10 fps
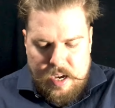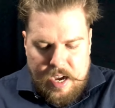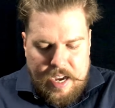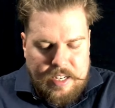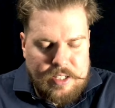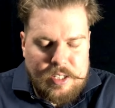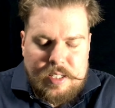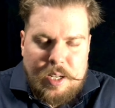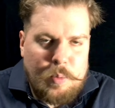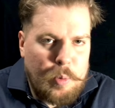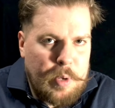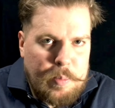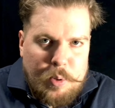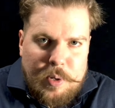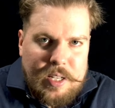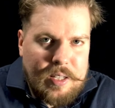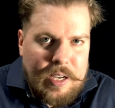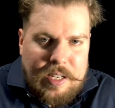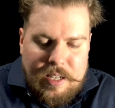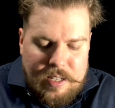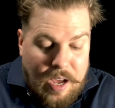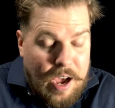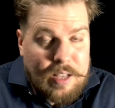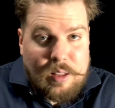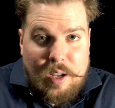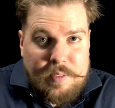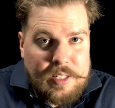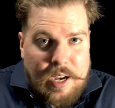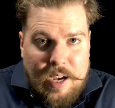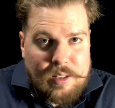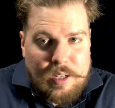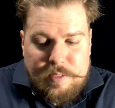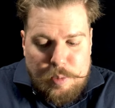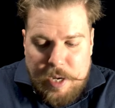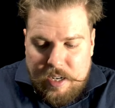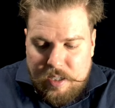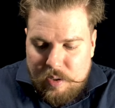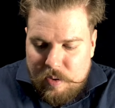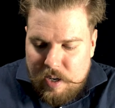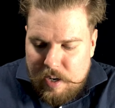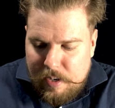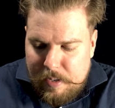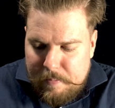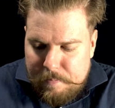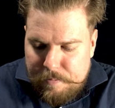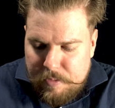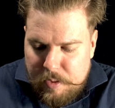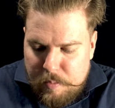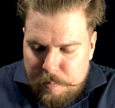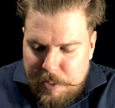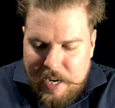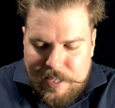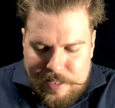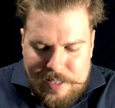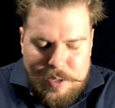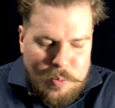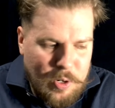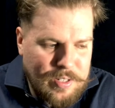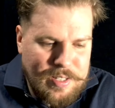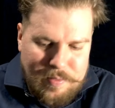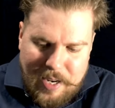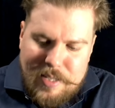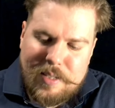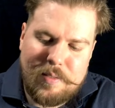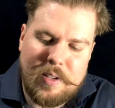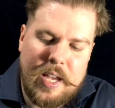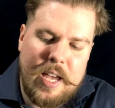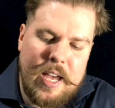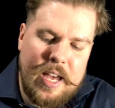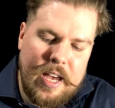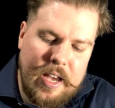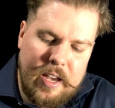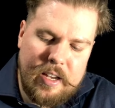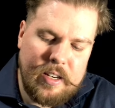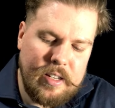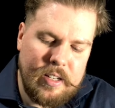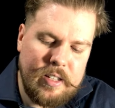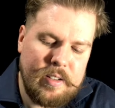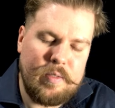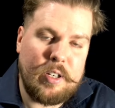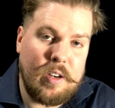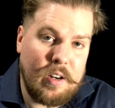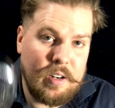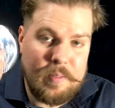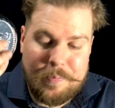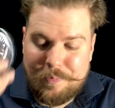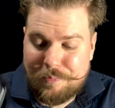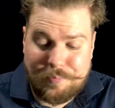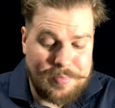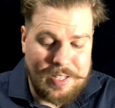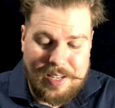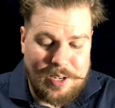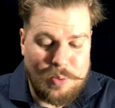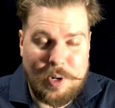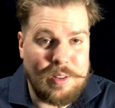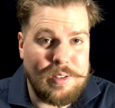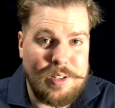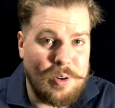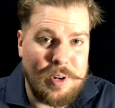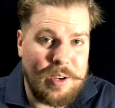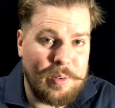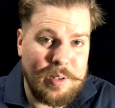I could just see where people wouldn't like it. I love it. I love tobacco. But I can see where it's divisive. And Fakhar, you could wear this year round.